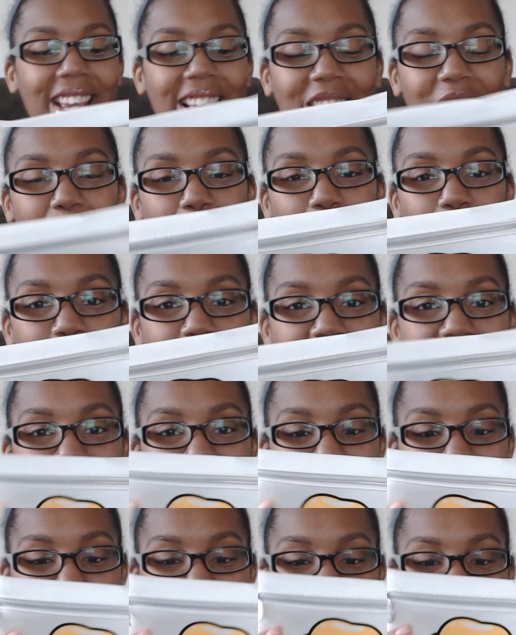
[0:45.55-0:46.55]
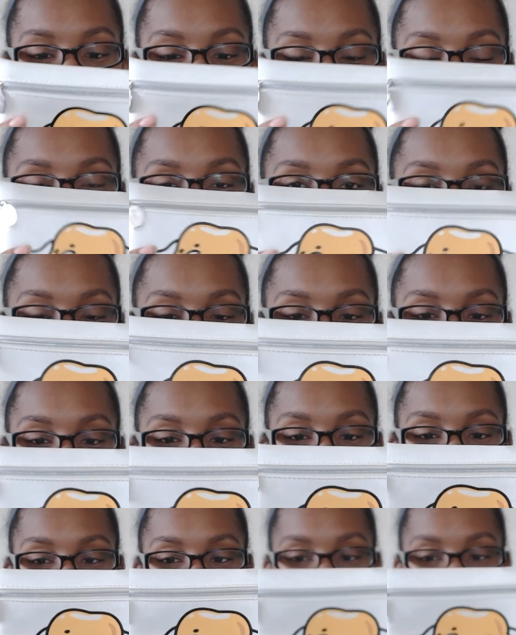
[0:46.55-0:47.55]
he's like a little fried egg, and it's
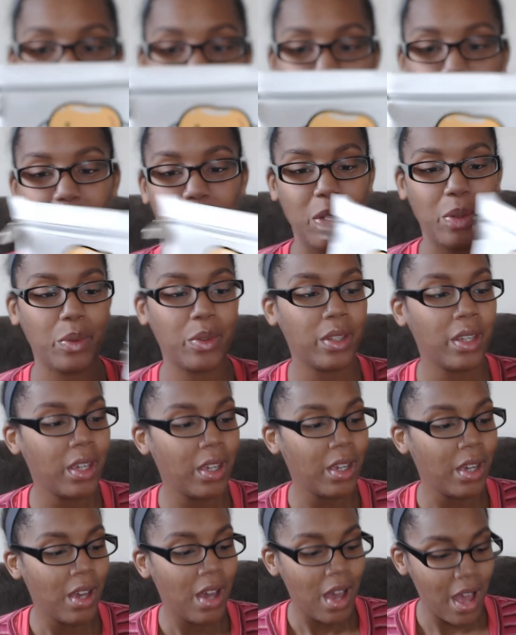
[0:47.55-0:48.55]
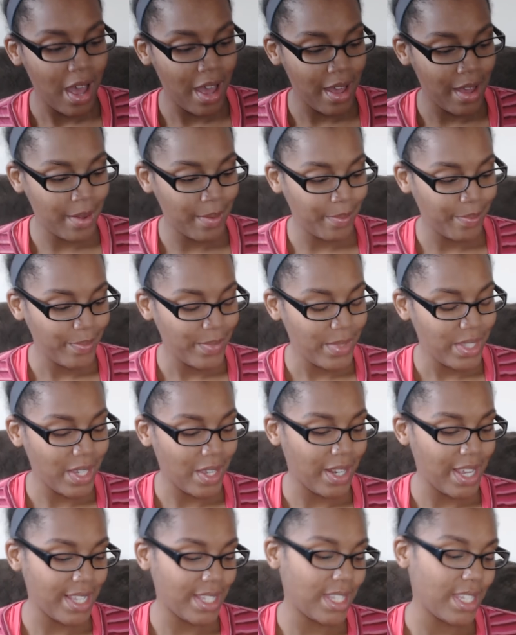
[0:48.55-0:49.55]
super, super cute. Um,
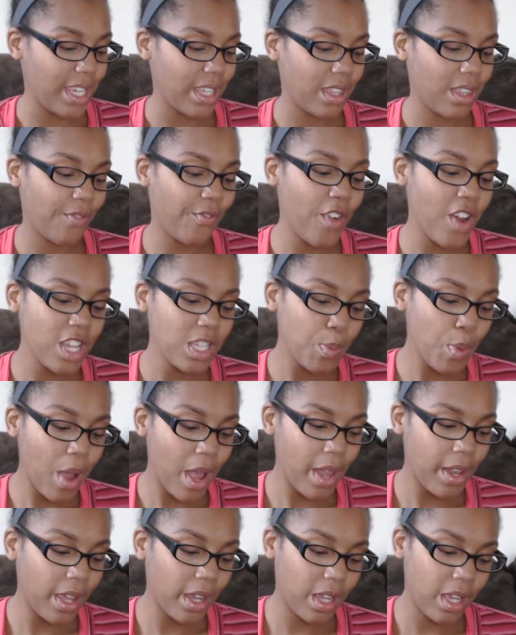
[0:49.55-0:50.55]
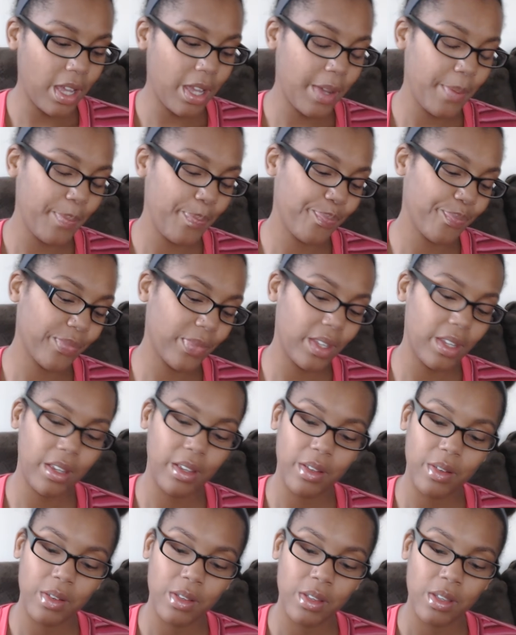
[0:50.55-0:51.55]
so let's see. The first product,
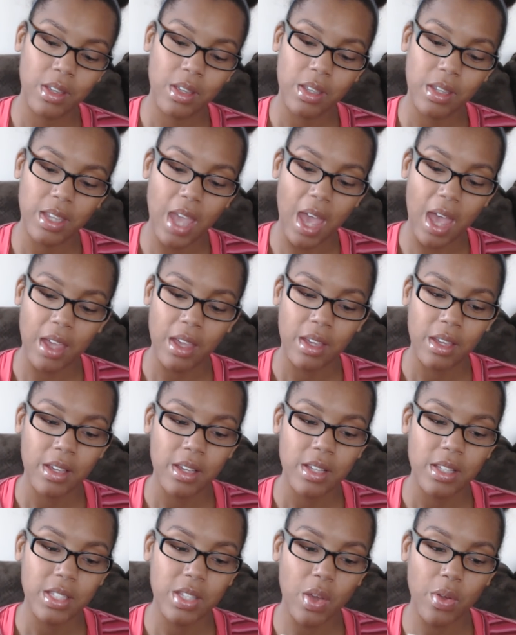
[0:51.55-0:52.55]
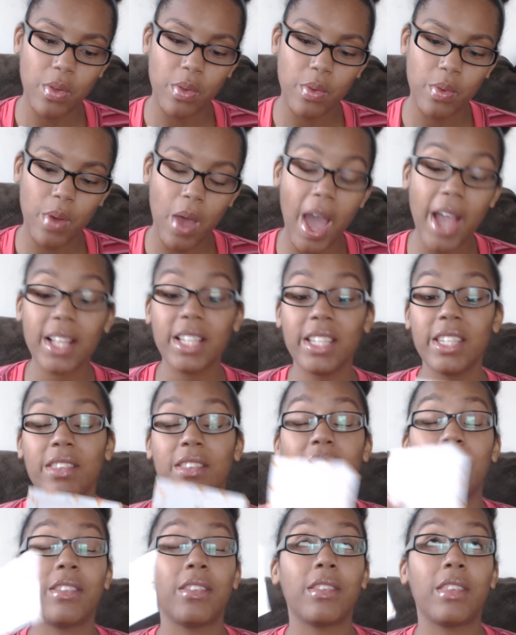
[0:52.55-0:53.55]
yeah. So
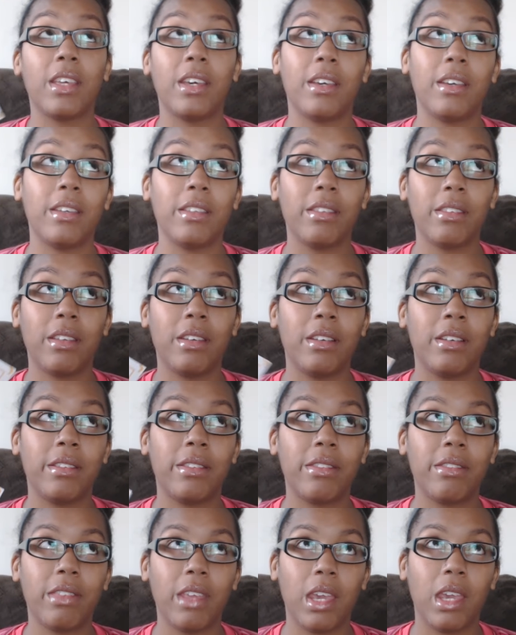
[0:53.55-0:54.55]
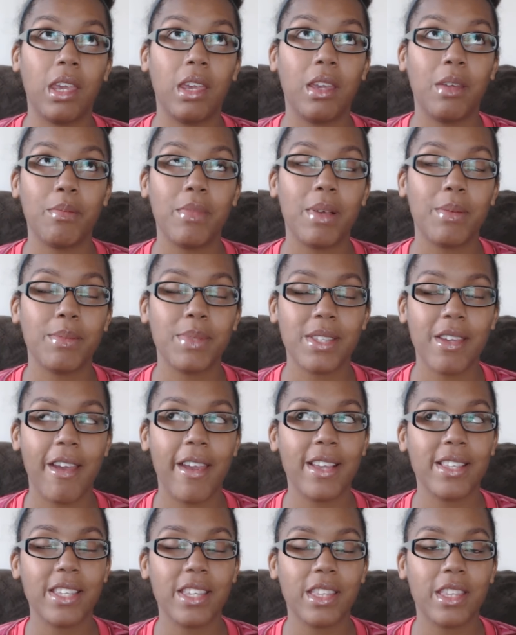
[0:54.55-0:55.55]
actually, the the theme. I'm
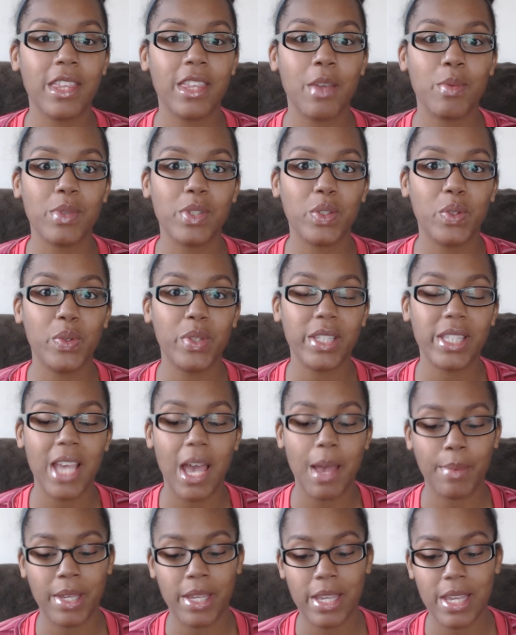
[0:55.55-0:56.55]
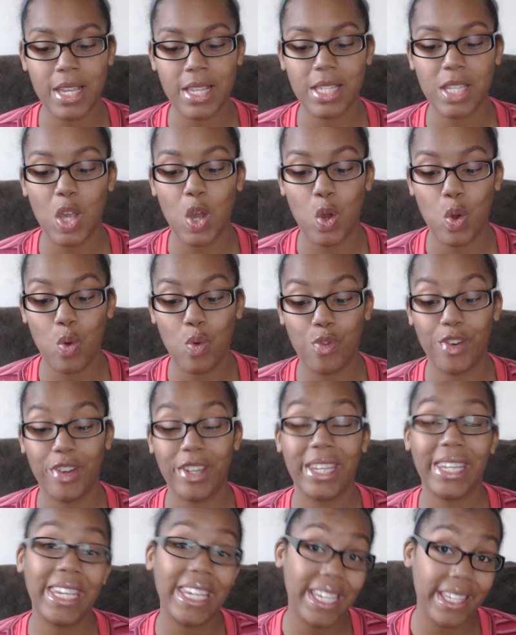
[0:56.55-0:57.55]
sorry, I said the theme was Gudetama. It's
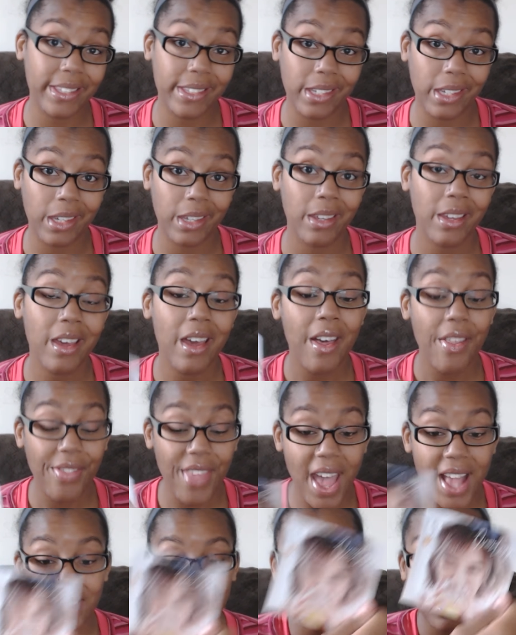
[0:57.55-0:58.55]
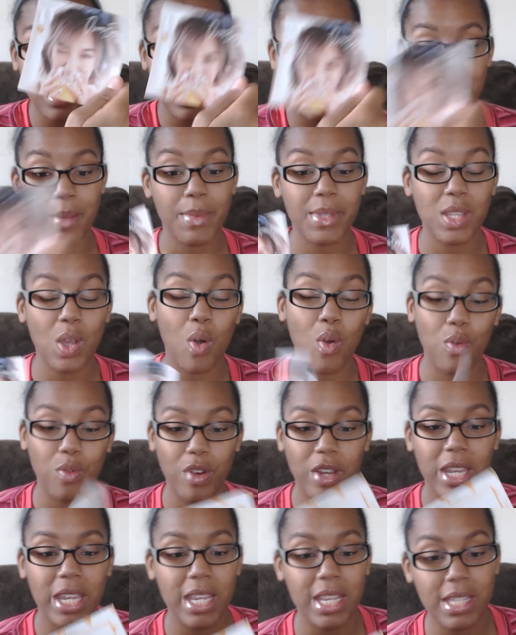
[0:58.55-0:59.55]
over easy. That's the theme. It's
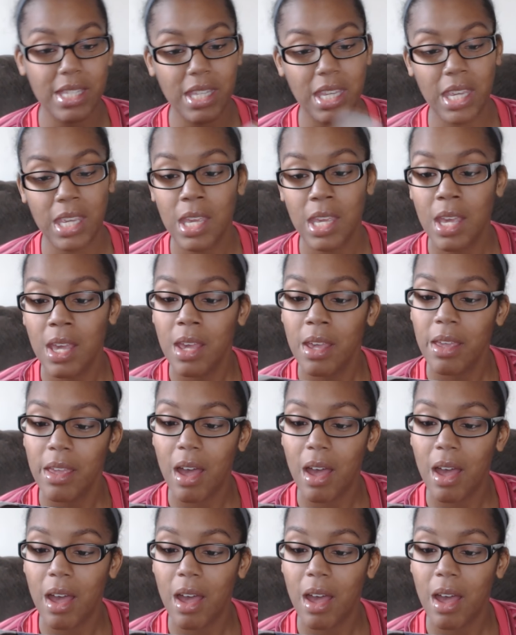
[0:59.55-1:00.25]
over easy,